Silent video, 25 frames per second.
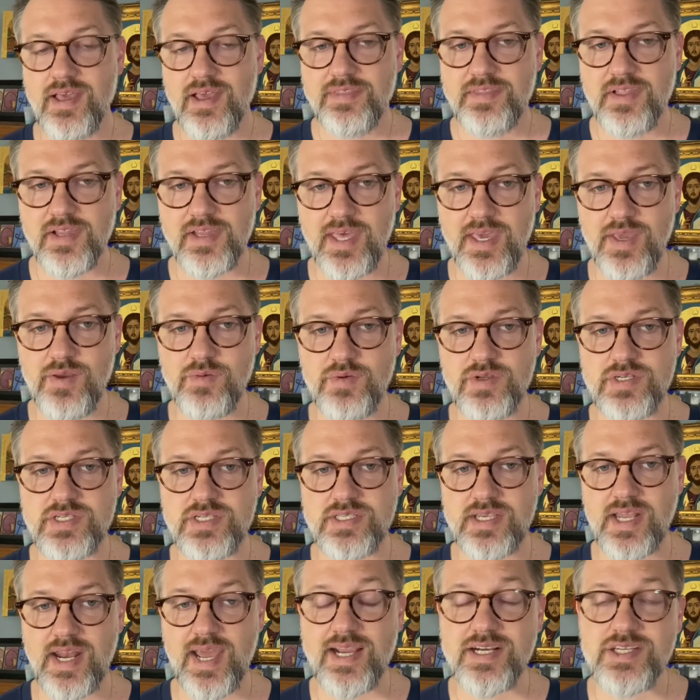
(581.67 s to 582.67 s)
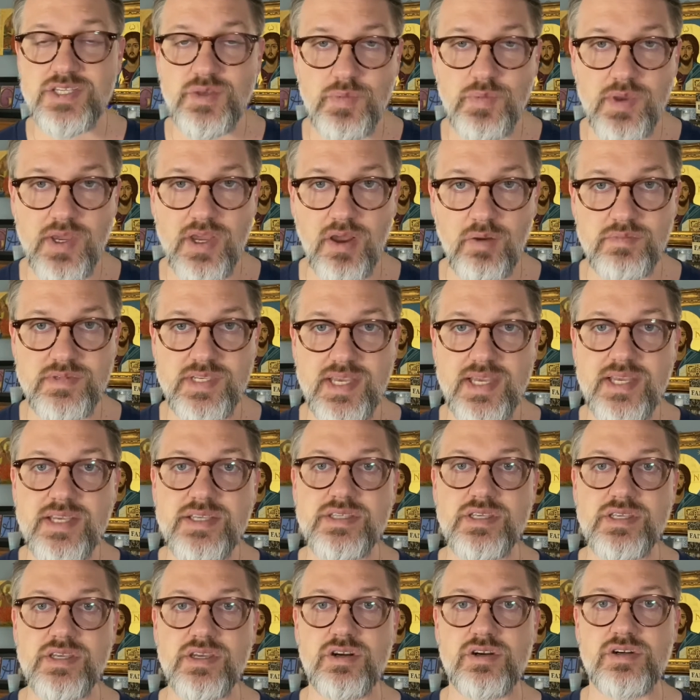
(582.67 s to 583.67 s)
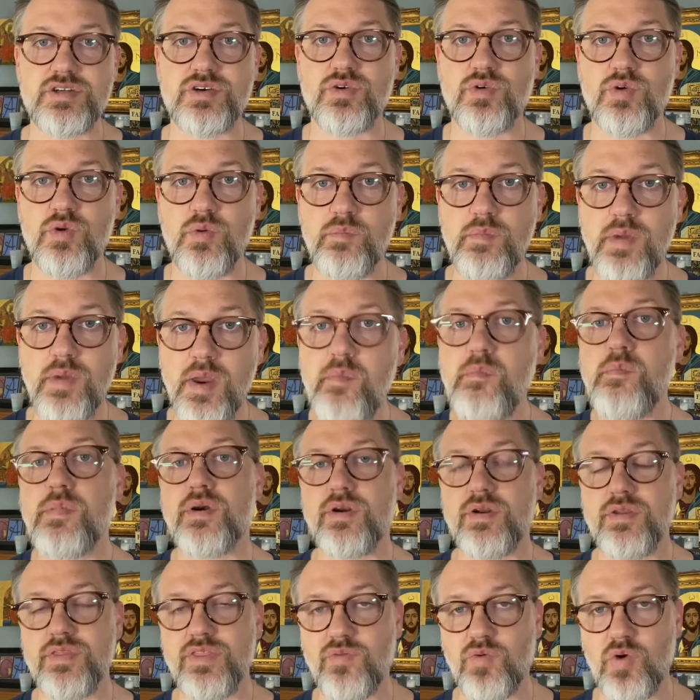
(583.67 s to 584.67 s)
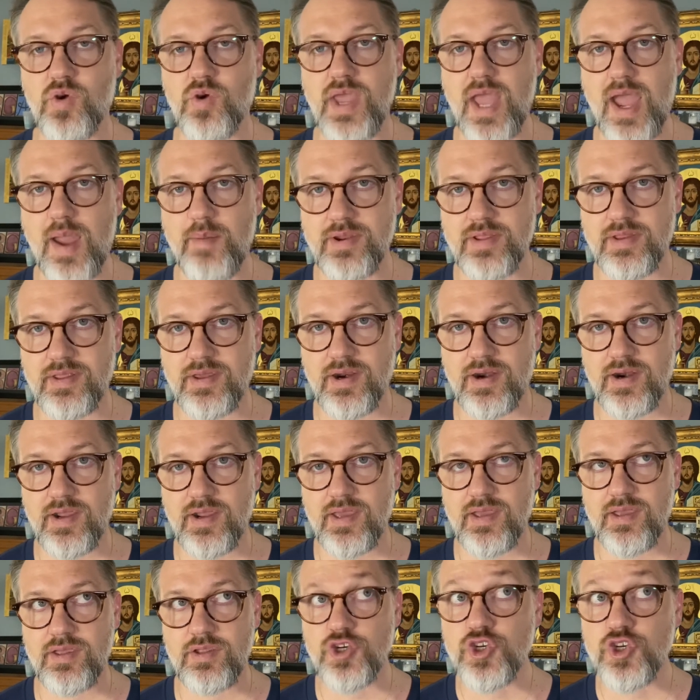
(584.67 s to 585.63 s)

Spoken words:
the languages, it actually becomes easier to remember the vocabulary,